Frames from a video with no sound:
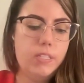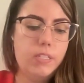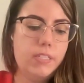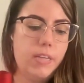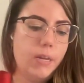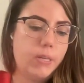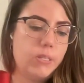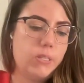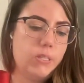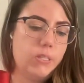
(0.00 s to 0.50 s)
It's
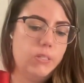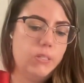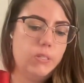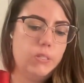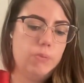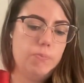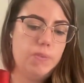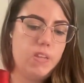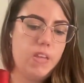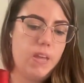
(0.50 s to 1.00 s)
actually
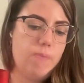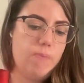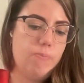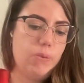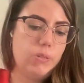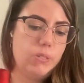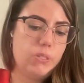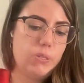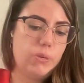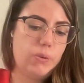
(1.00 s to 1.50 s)
to be
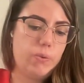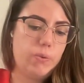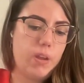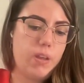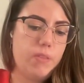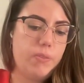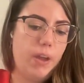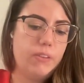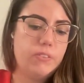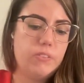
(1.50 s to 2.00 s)
able to
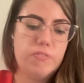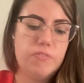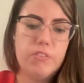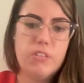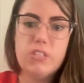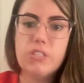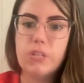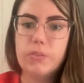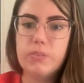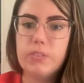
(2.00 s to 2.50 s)
create
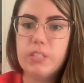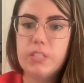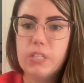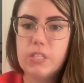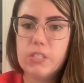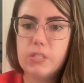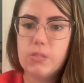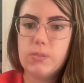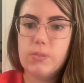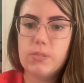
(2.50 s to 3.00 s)
artificial
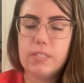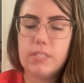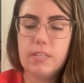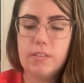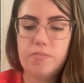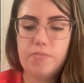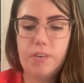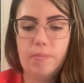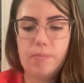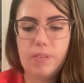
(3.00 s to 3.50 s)
tissues
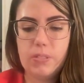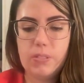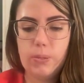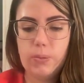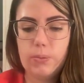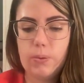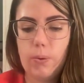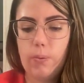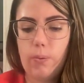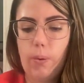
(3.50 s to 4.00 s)
that
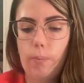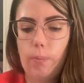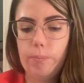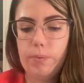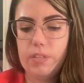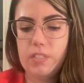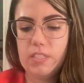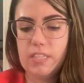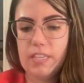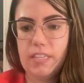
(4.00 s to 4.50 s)
pharmaceutical
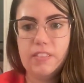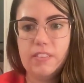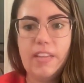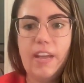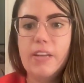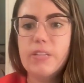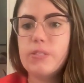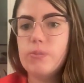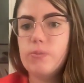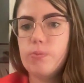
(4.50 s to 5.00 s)
companies can
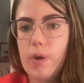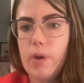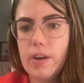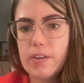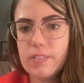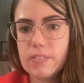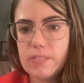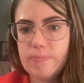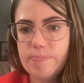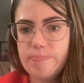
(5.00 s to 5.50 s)
test
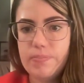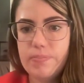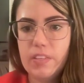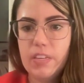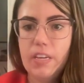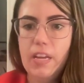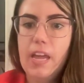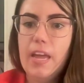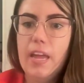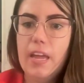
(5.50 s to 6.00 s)
drugs,
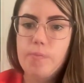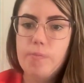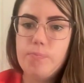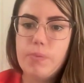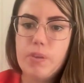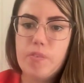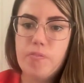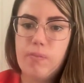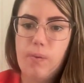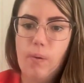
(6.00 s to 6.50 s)
and
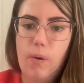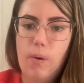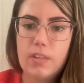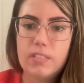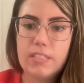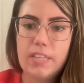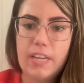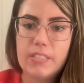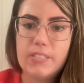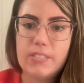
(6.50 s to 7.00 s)

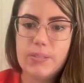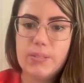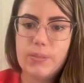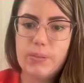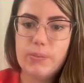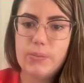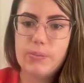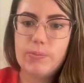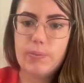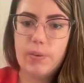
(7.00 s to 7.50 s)
before testing
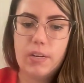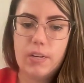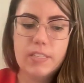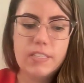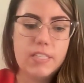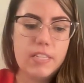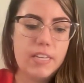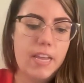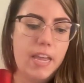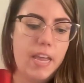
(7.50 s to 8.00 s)
those
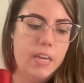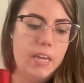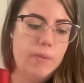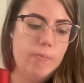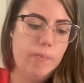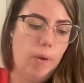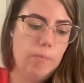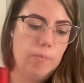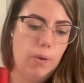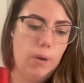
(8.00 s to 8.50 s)
drugs in
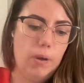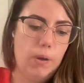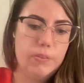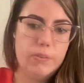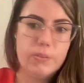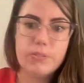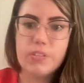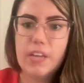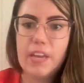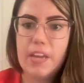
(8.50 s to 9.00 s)
animal
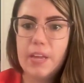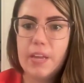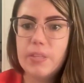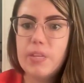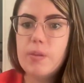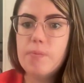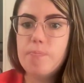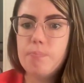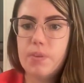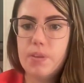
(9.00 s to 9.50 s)
models
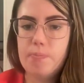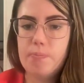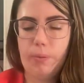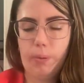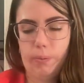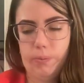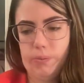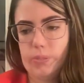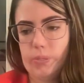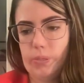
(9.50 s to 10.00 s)
and in
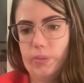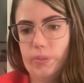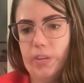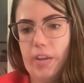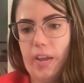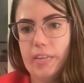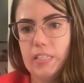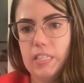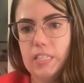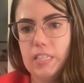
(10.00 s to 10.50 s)
people. So
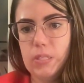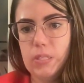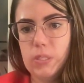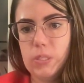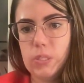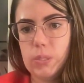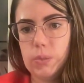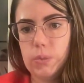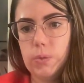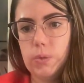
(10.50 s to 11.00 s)
the idea
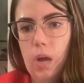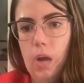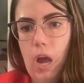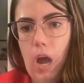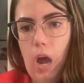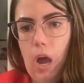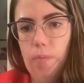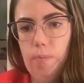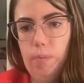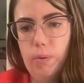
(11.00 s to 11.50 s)
is to
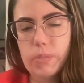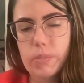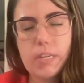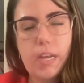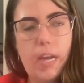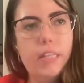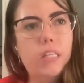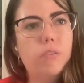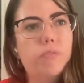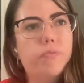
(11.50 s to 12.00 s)
almost
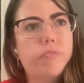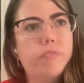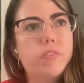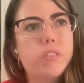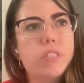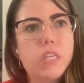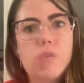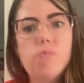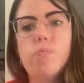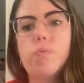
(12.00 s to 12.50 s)
kind of
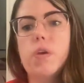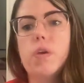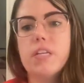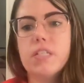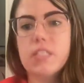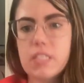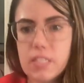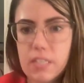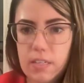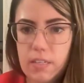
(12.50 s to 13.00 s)

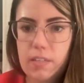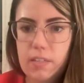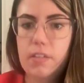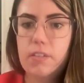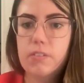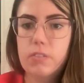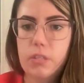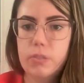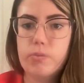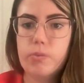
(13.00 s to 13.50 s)
de-risk
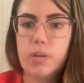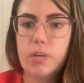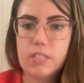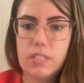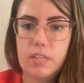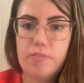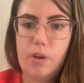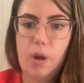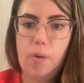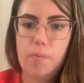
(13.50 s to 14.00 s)
the
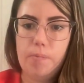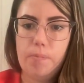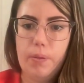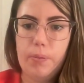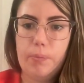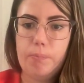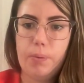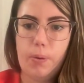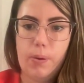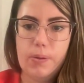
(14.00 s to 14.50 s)
drug
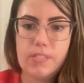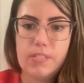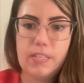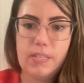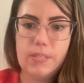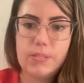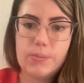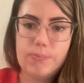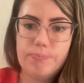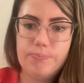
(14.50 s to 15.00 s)
development
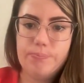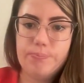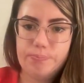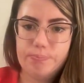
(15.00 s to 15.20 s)
process.